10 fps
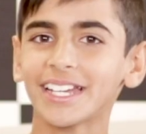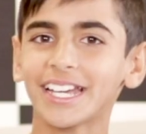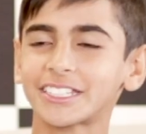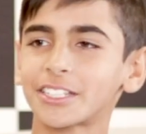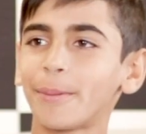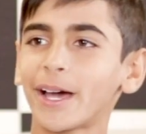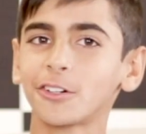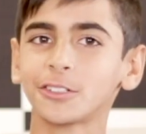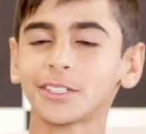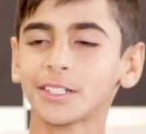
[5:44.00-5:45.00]
It's
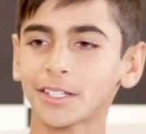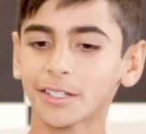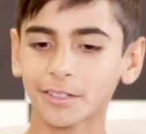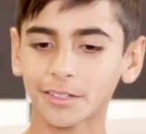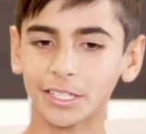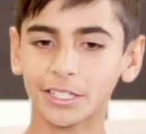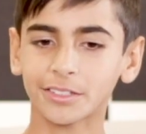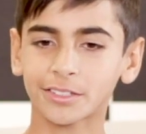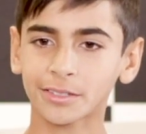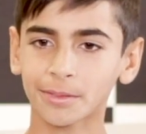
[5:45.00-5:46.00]
about
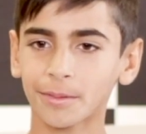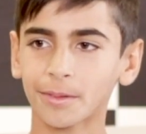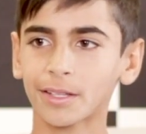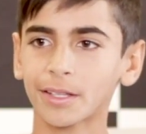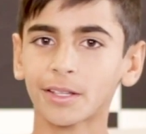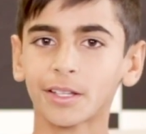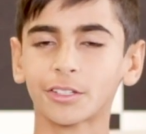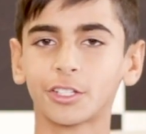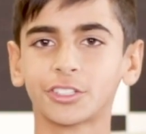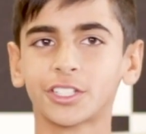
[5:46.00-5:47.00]
these.
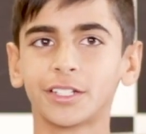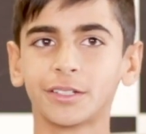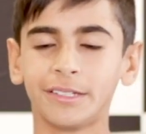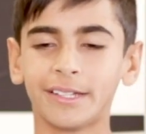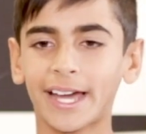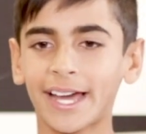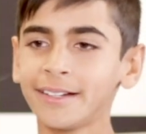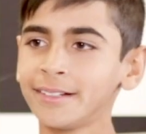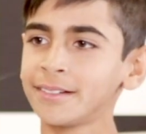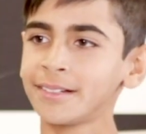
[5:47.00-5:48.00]
There's a
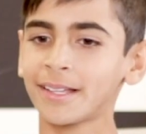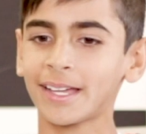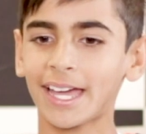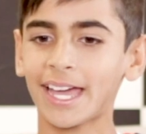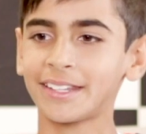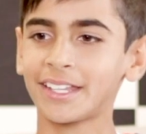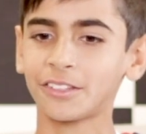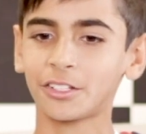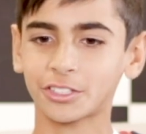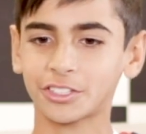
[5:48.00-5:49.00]
dad. Okay. And
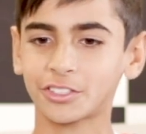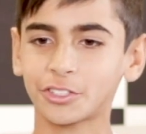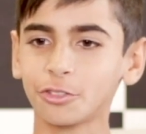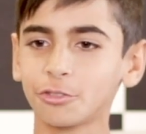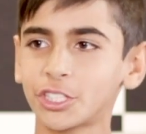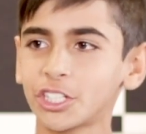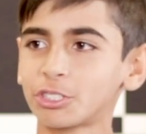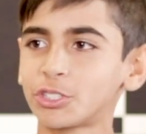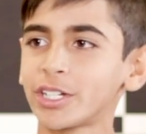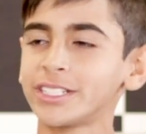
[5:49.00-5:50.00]
then there's two
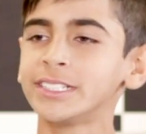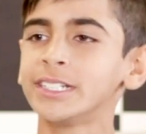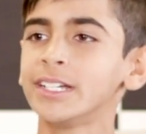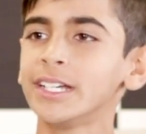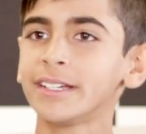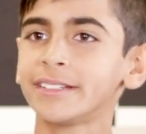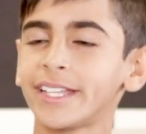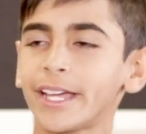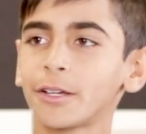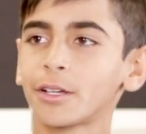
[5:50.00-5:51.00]
children.
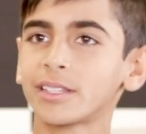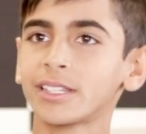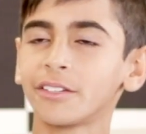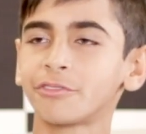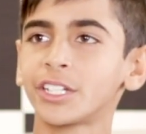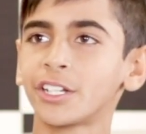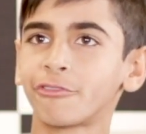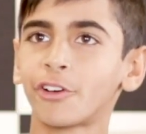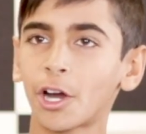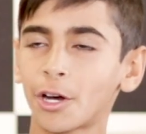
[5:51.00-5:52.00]
They lived in a
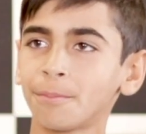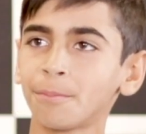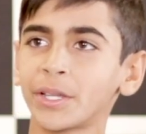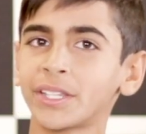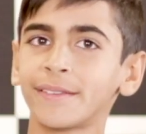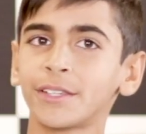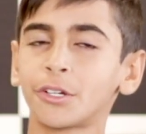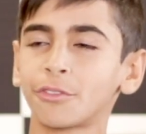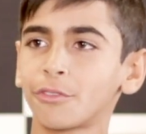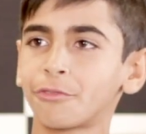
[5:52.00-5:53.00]
farm, but then
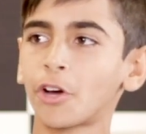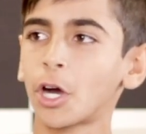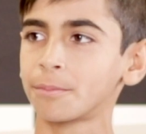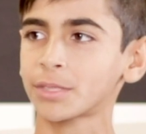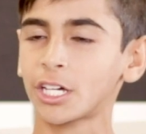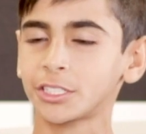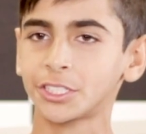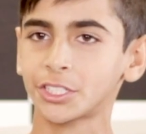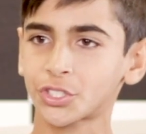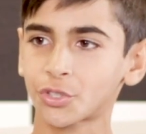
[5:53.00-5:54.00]
their farm
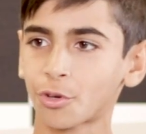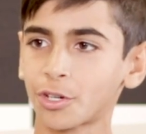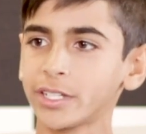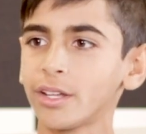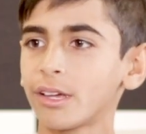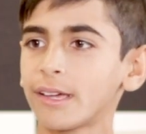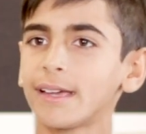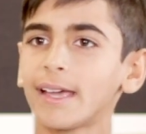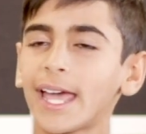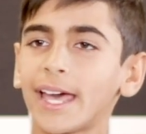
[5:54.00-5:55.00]
got destroyed. Okay.